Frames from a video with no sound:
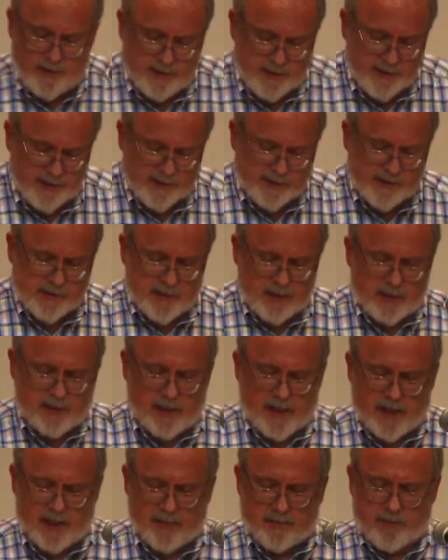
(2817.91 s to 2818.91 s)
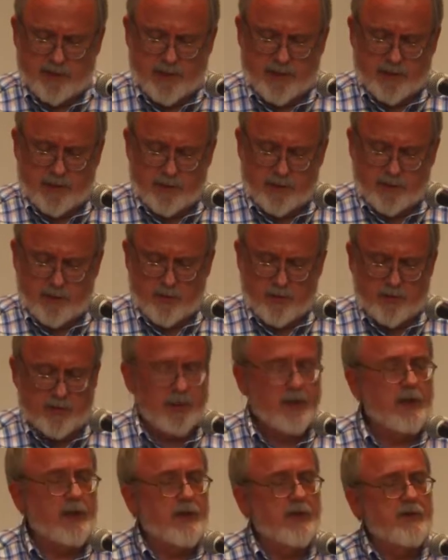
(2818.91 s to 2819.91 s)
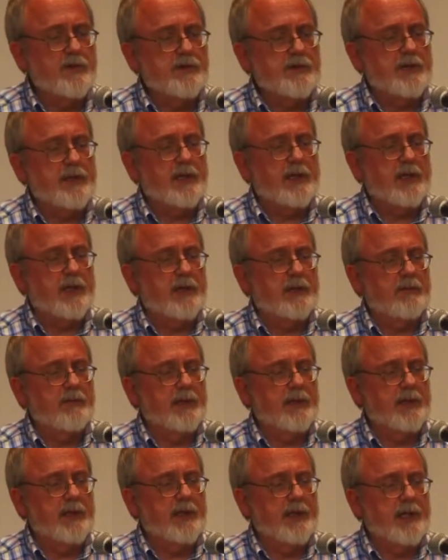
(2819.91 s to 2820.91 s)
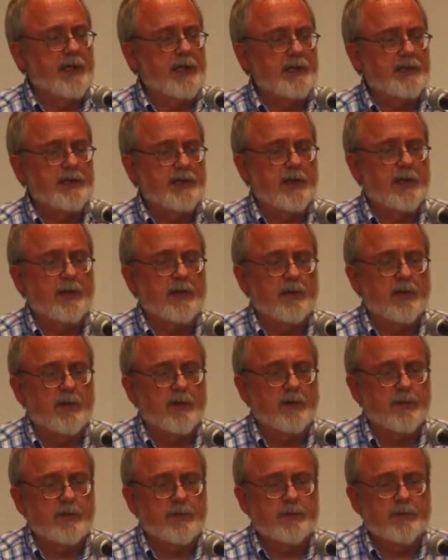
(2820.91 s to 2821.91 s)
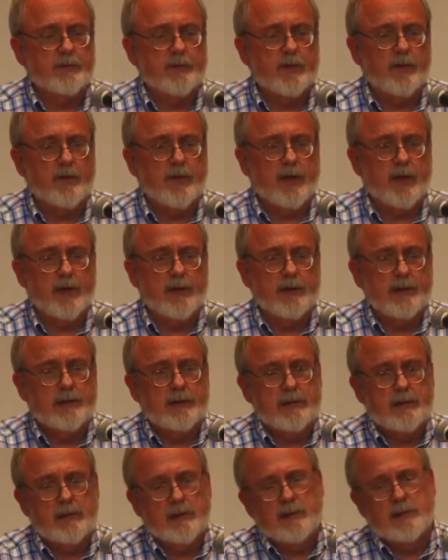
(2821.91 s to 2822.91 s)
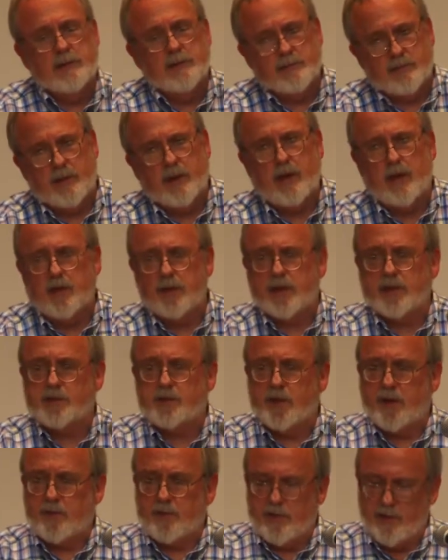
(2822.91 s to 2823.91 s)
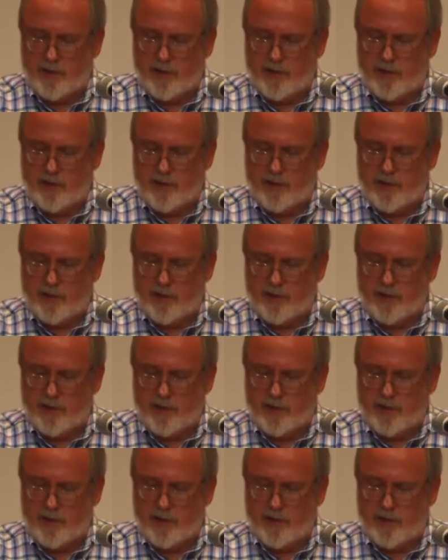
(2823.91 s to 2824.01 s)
Is an item like, quote, closed item, litigation, unquote, okay? Yeah, that's probably